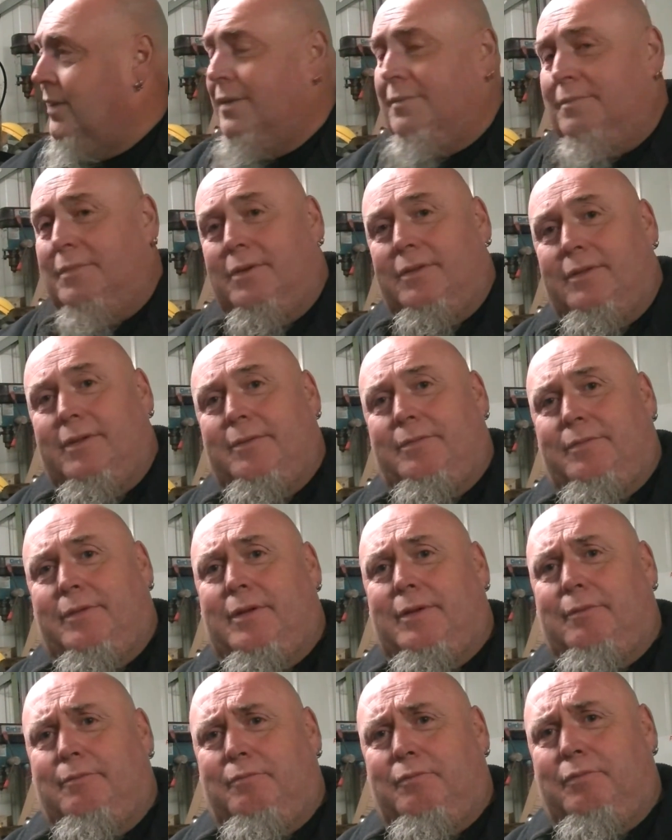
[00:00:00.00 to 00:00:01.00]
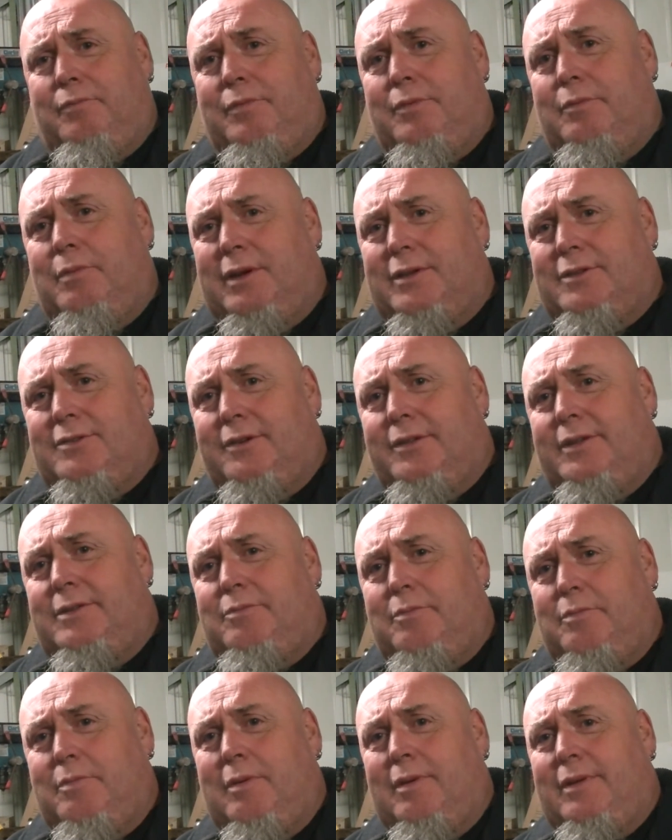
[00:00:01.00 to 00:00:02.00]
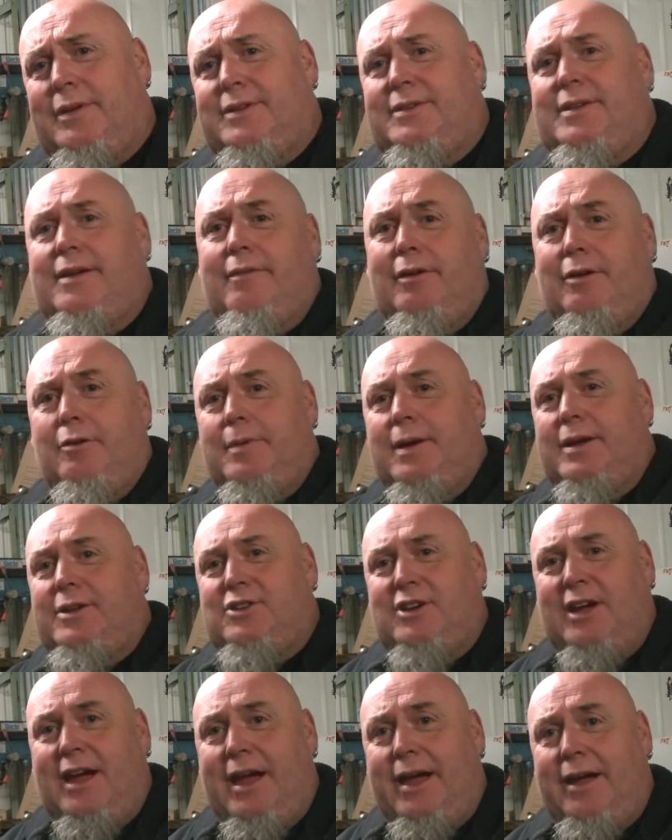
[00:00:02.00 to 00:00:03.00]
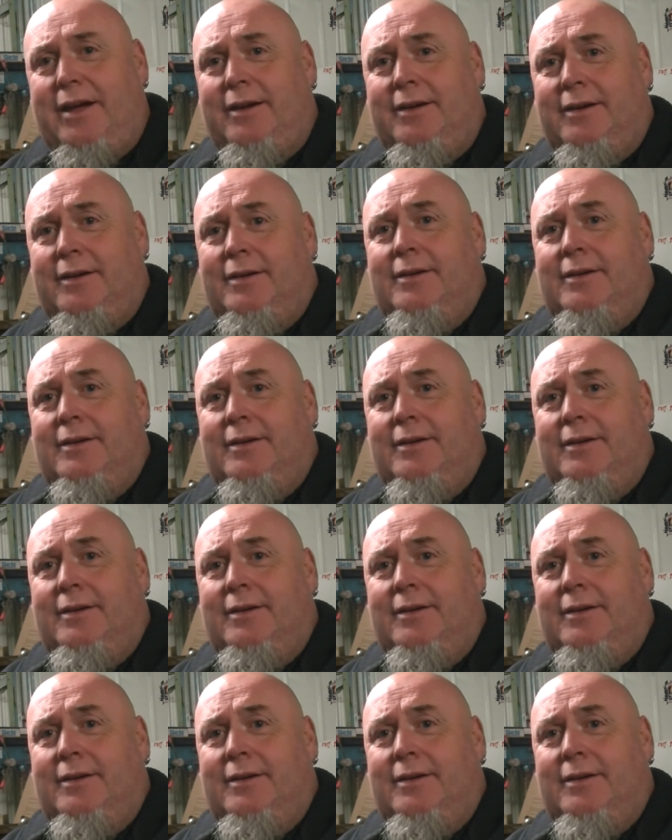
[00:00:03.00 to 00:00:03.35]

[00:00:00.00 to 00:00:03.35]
But the ones like this will probably just have a little bit of chat